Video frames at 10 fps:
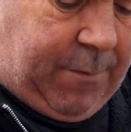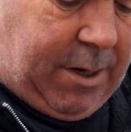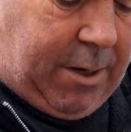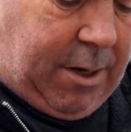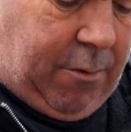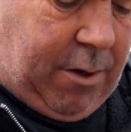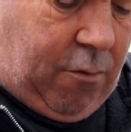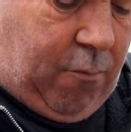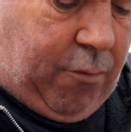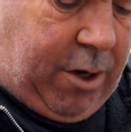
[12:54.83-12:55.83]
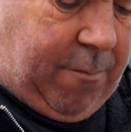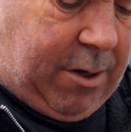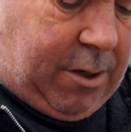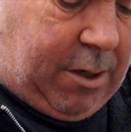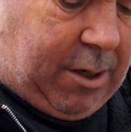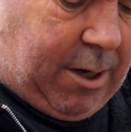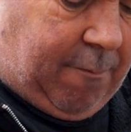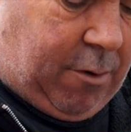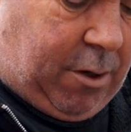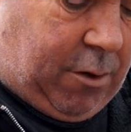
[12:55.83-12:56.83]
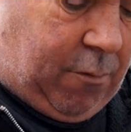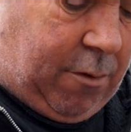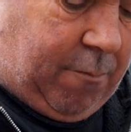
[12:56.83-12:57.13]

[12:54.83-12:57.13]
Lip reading: I know they're all pretty much the same, but you just want